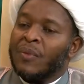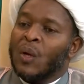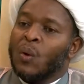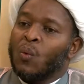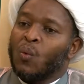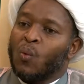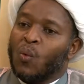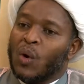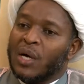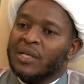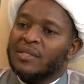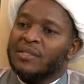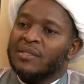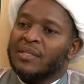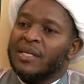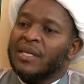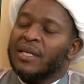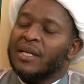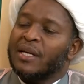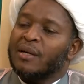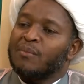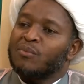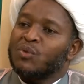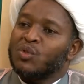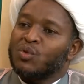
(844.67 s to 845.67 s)
Once they
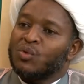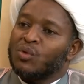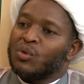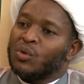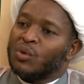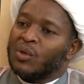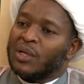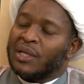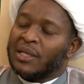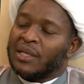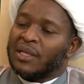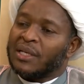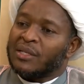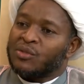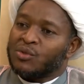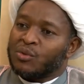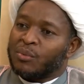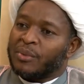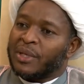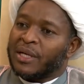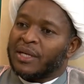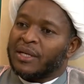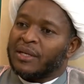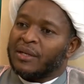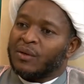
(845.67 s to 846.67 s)
come to know Allah
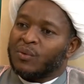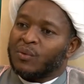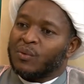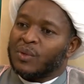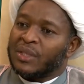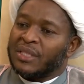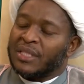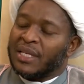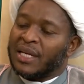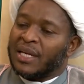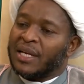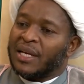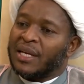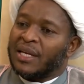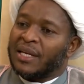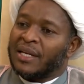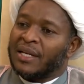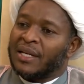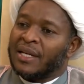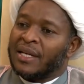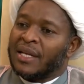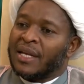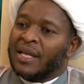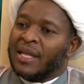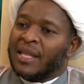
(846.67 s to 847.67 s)
subhanahu wa ta'ala,
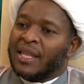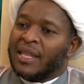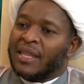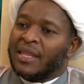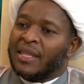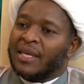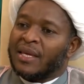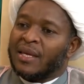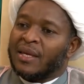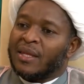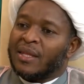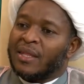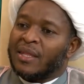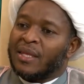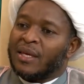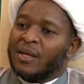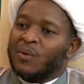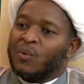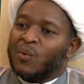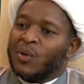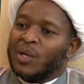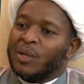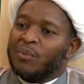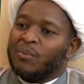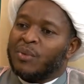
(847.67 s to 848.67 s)
they
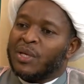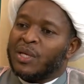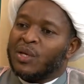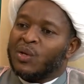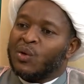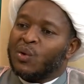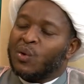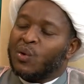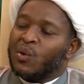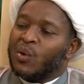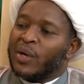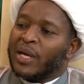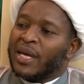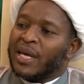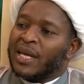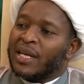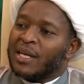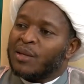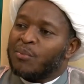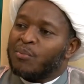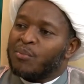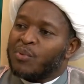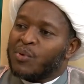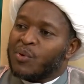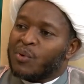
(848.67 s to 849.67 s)
will be no any
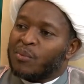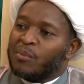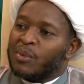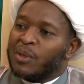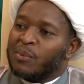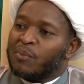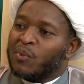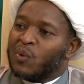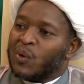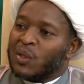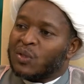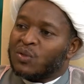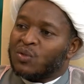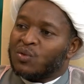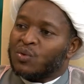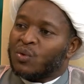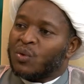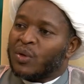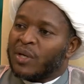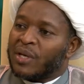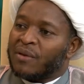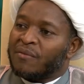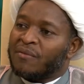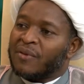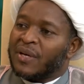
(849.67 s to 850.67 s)
problem
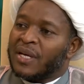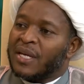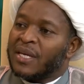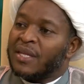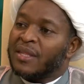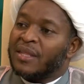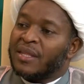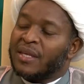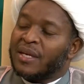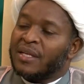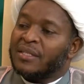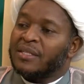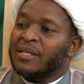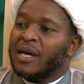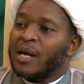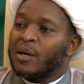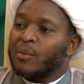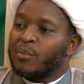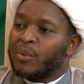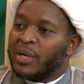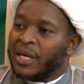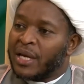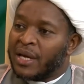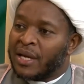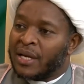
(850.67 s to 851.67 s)
whatsoever in their
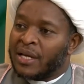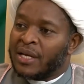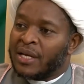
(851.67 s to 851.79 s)
tarbiyah.